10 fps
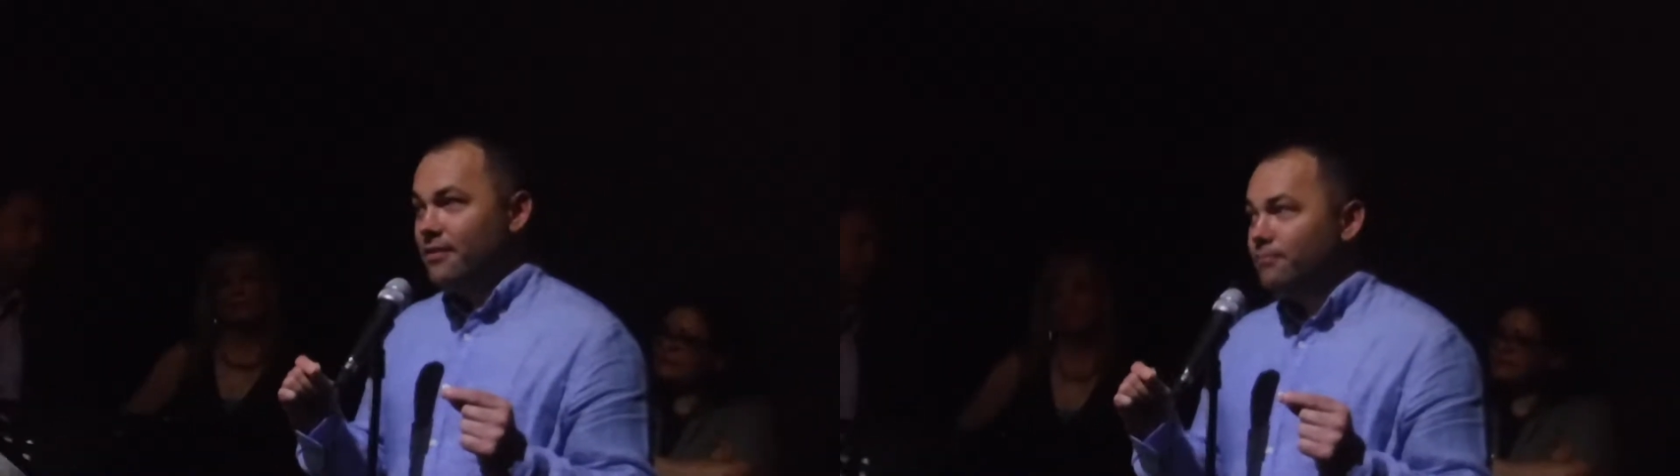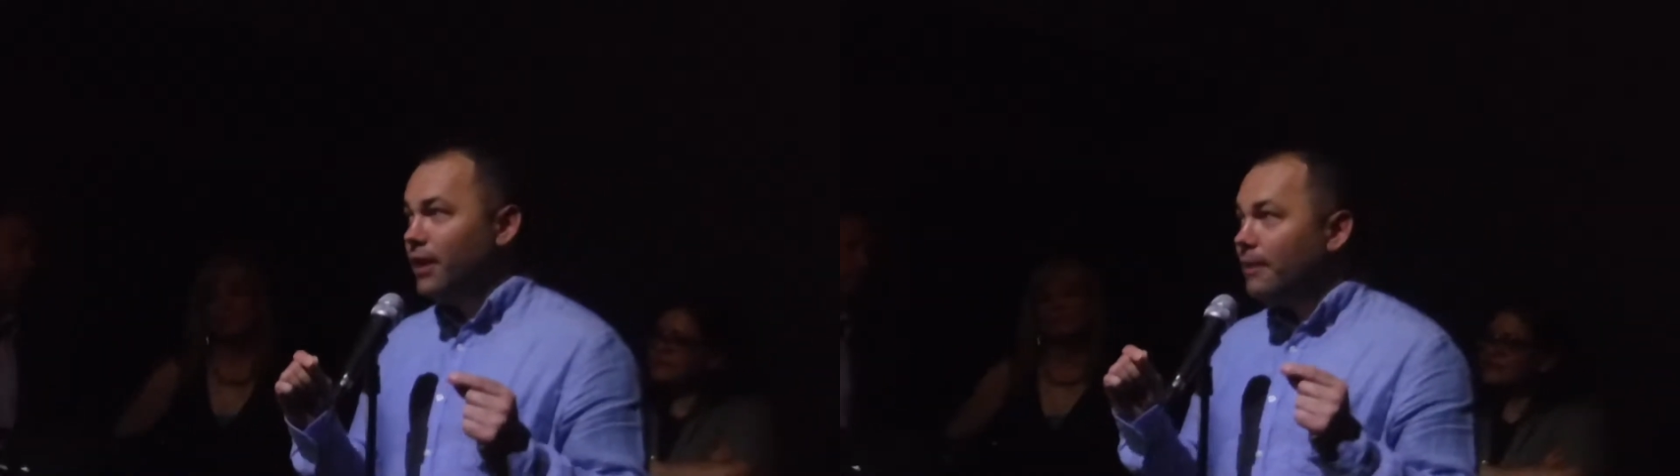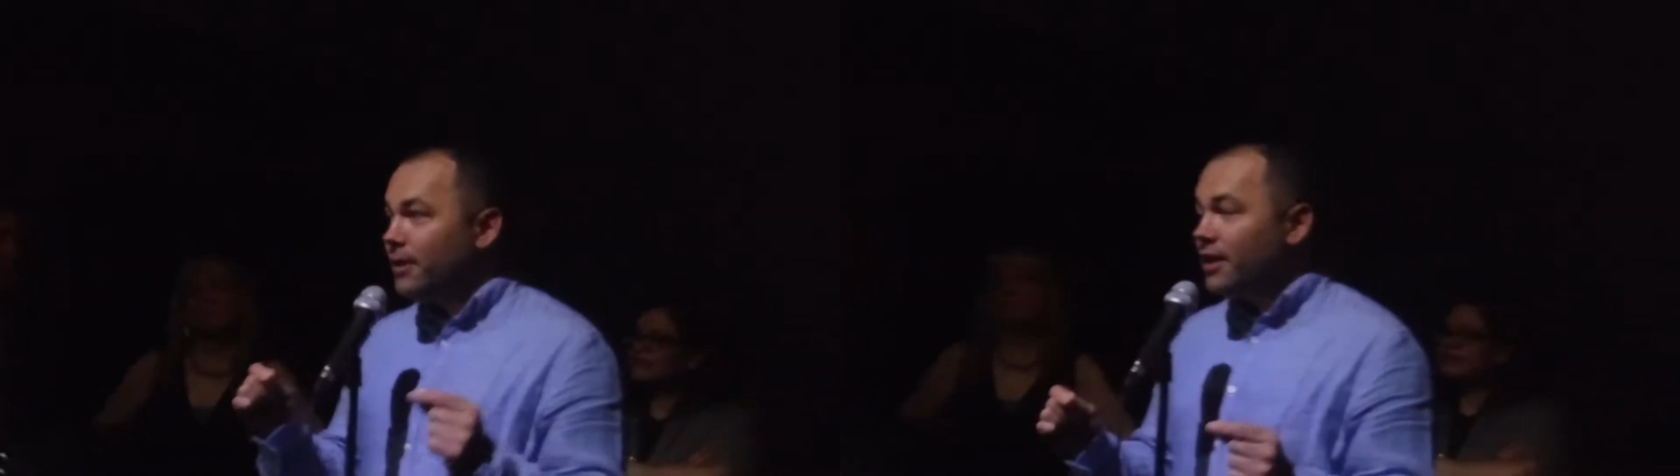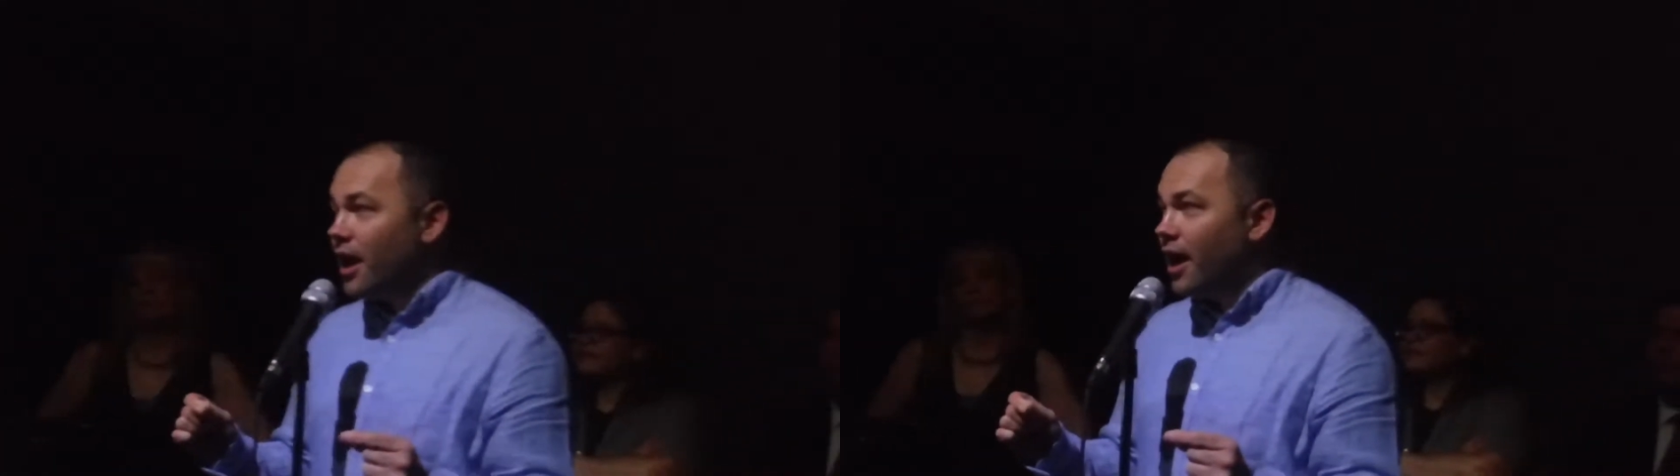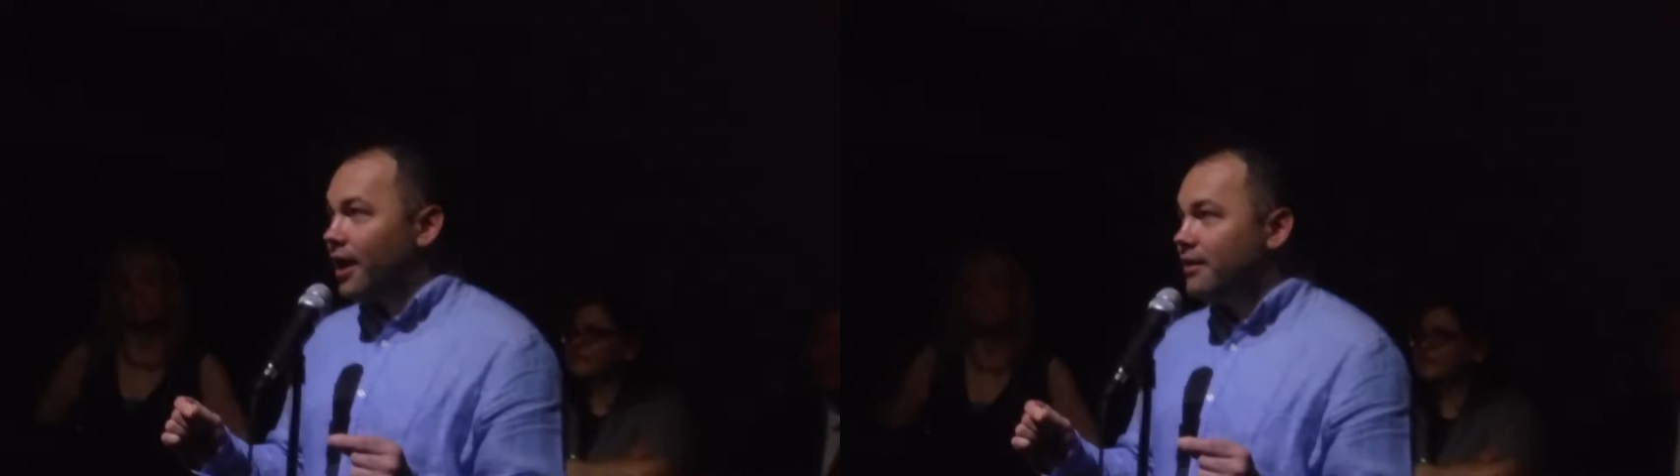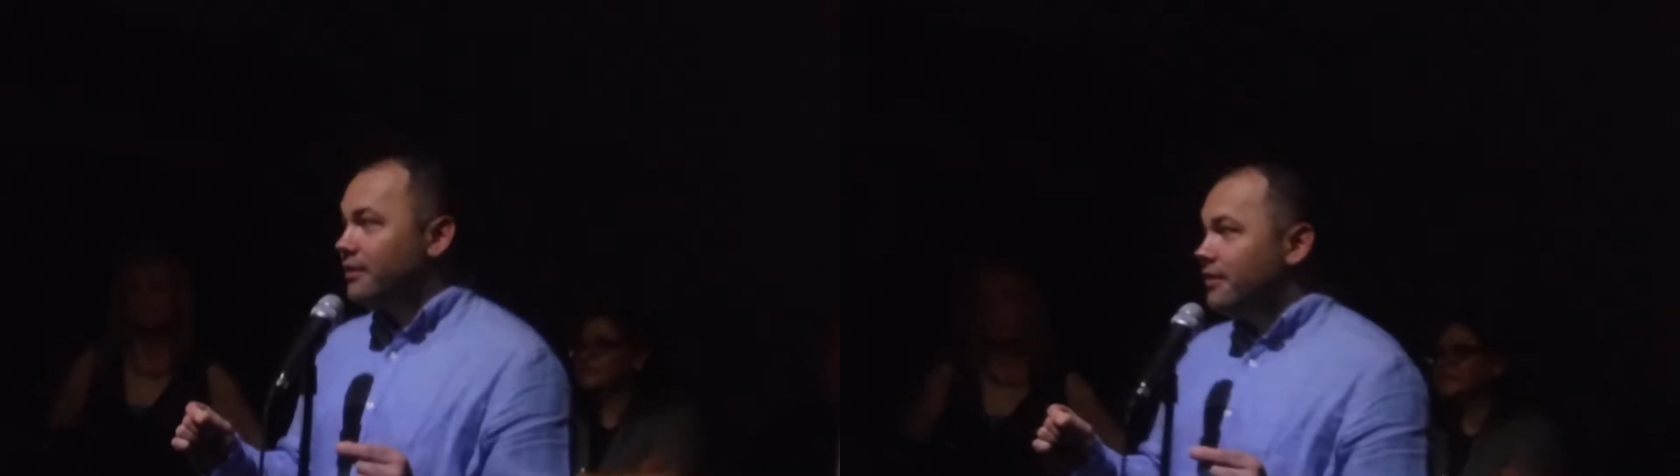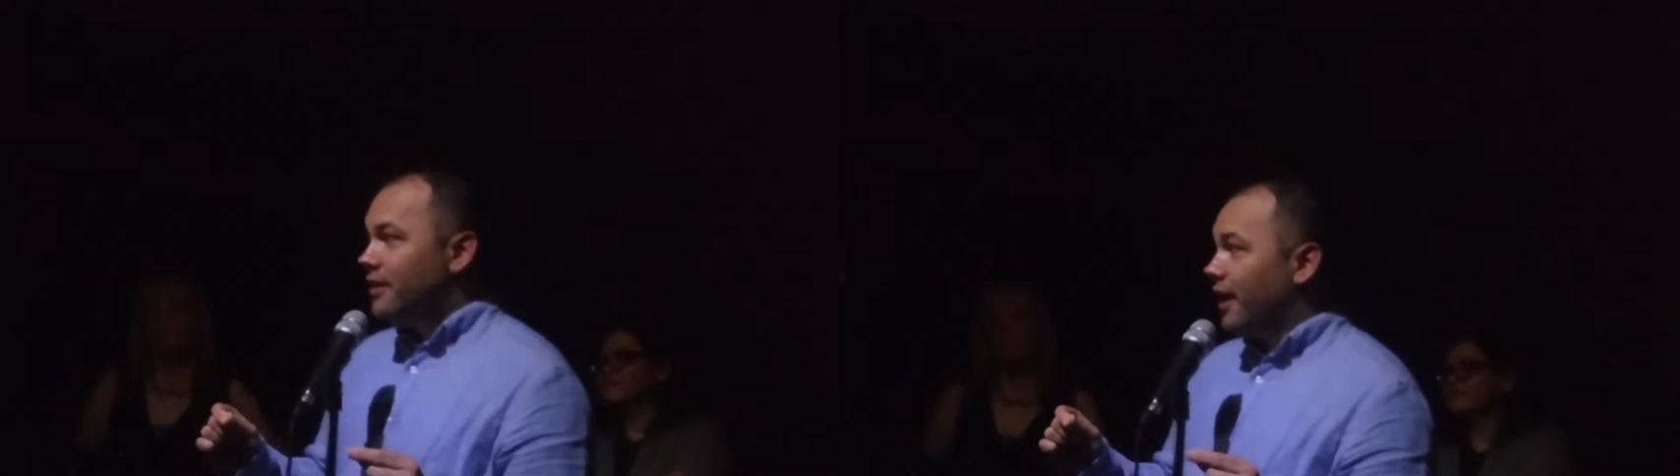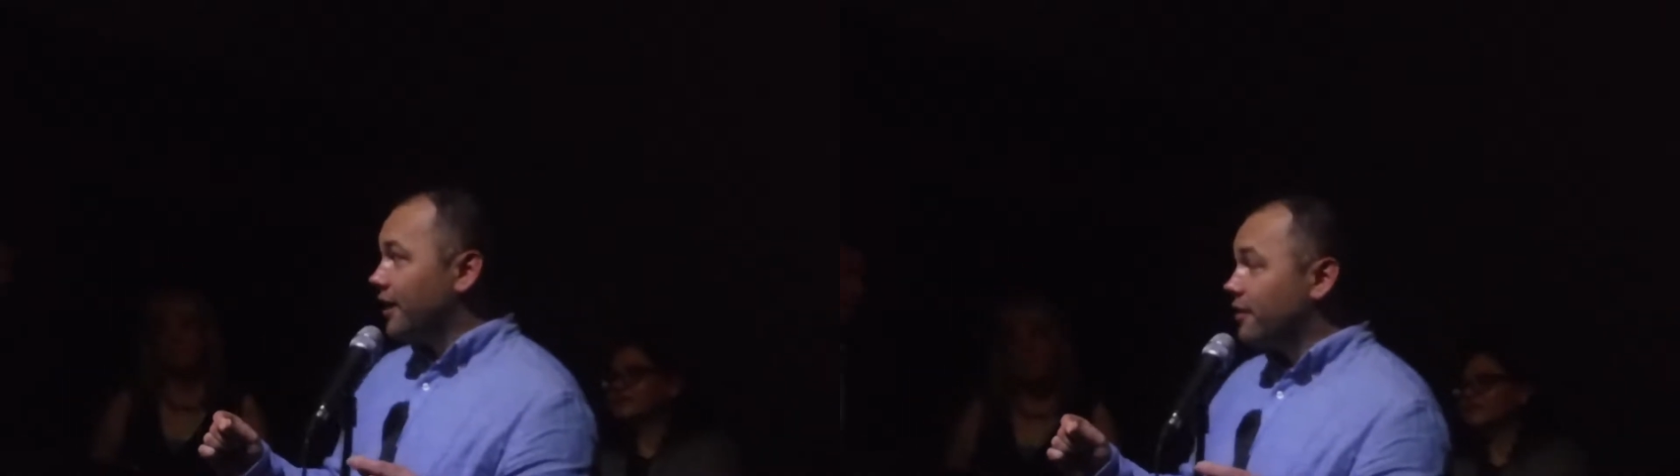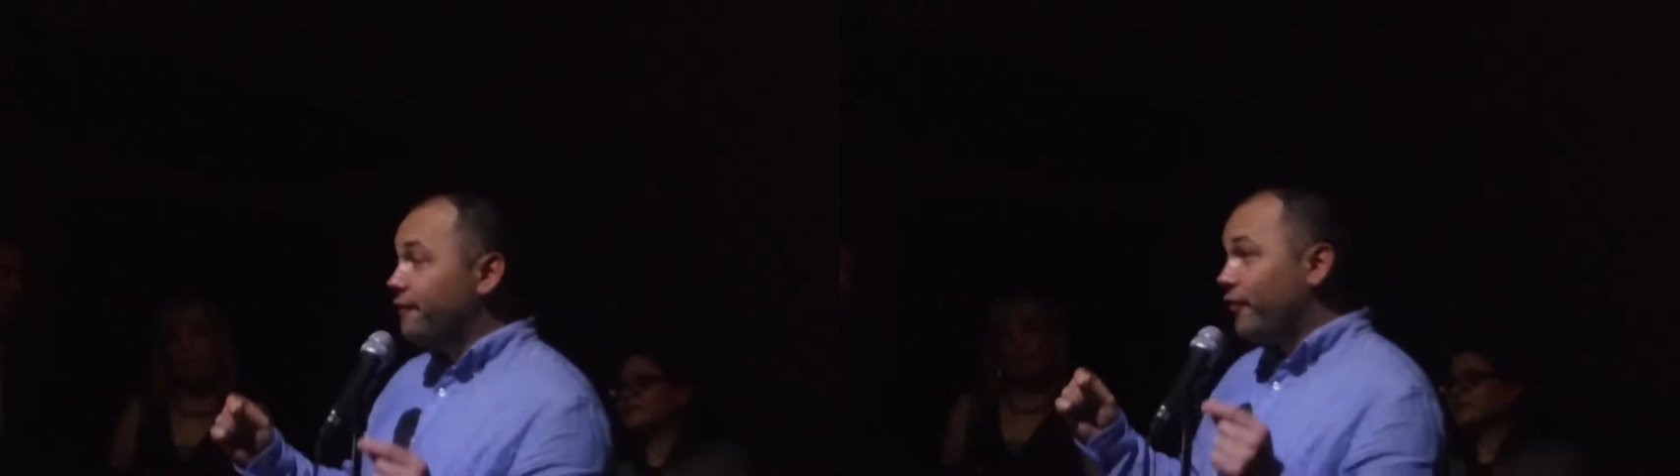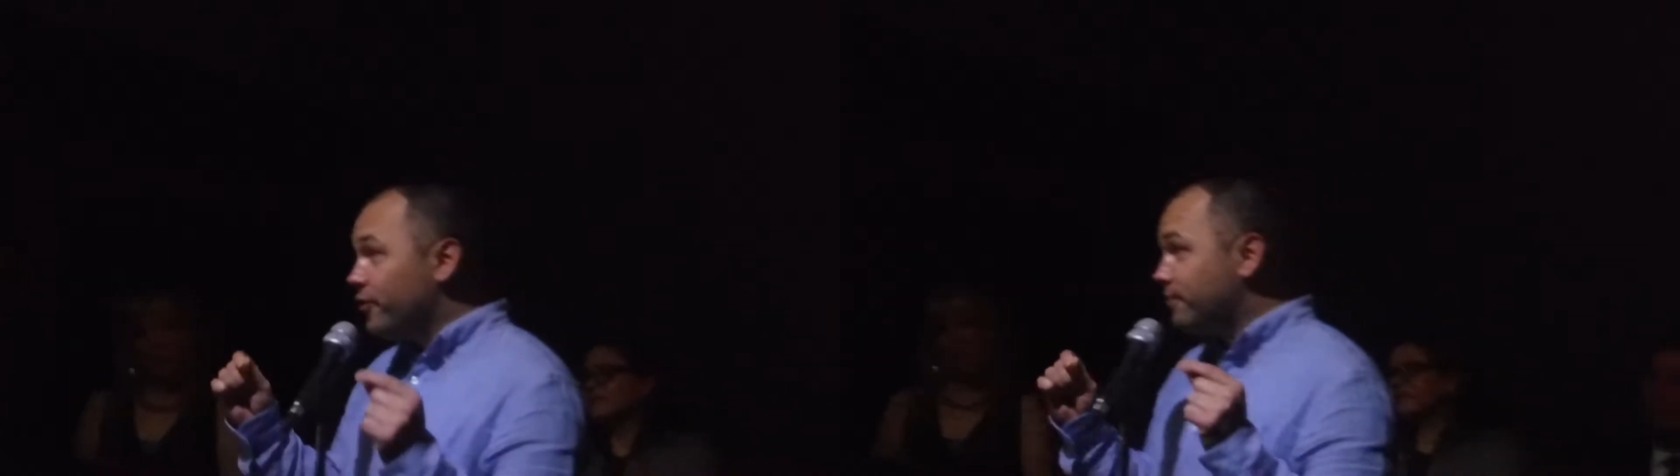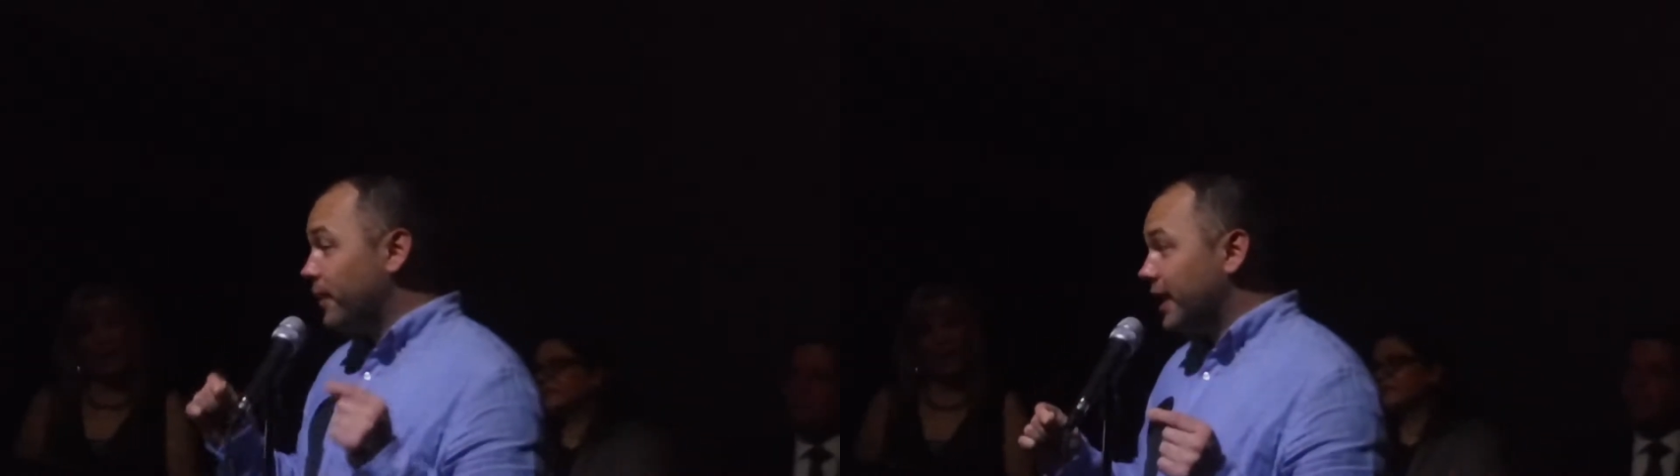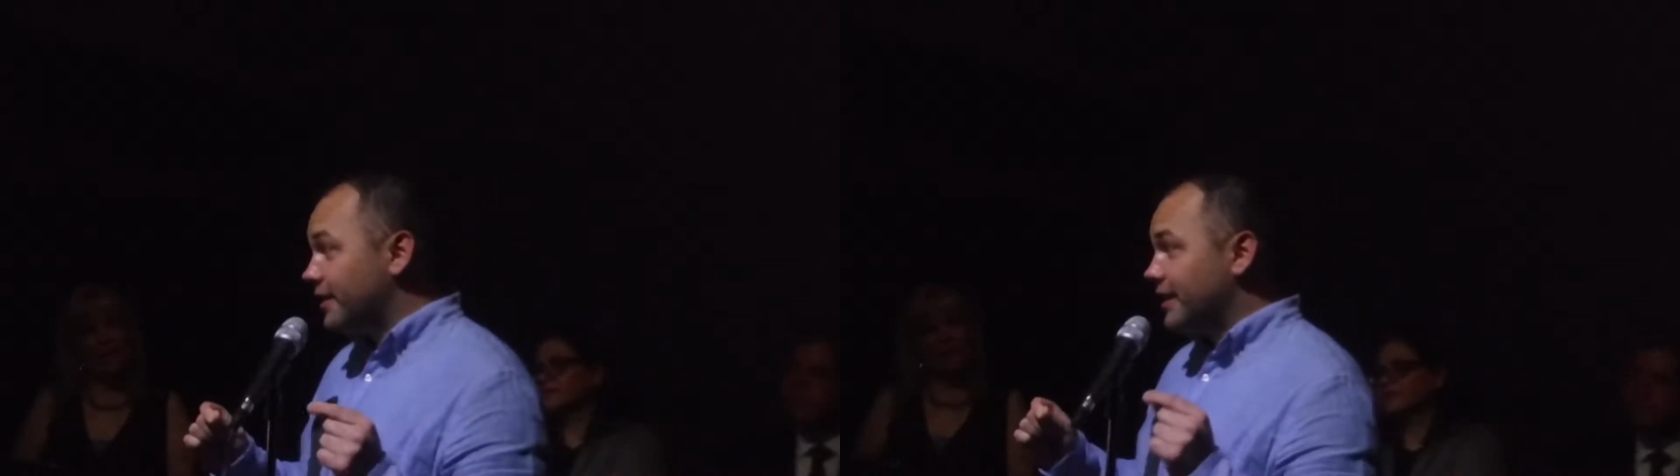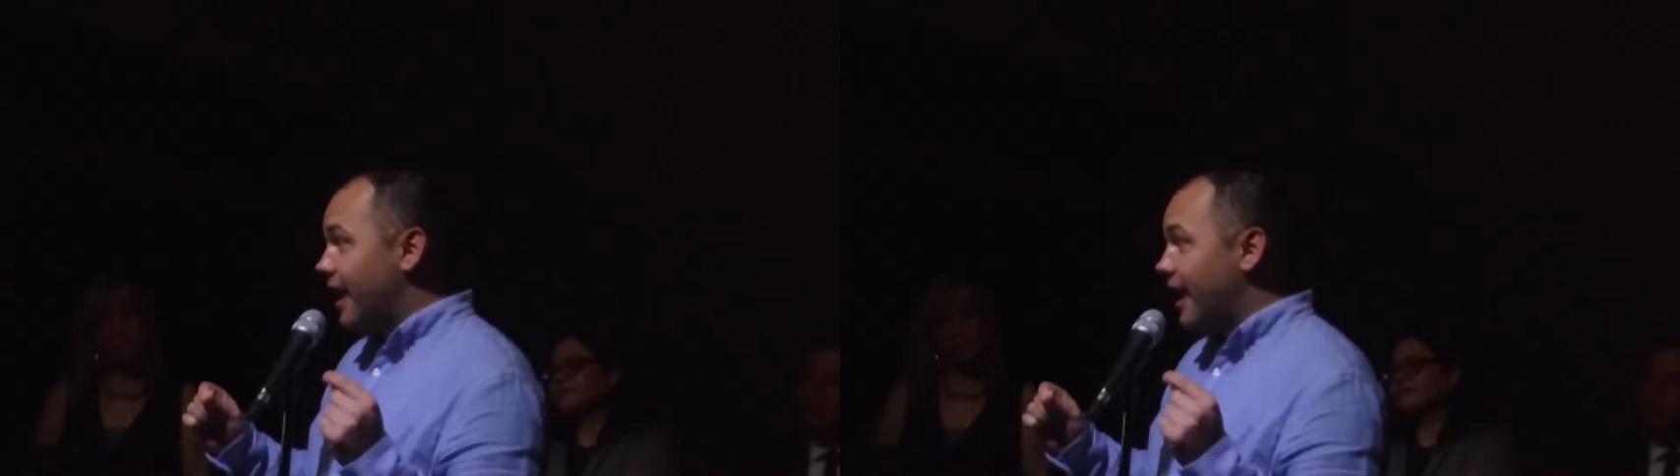maybe not at the first bite at the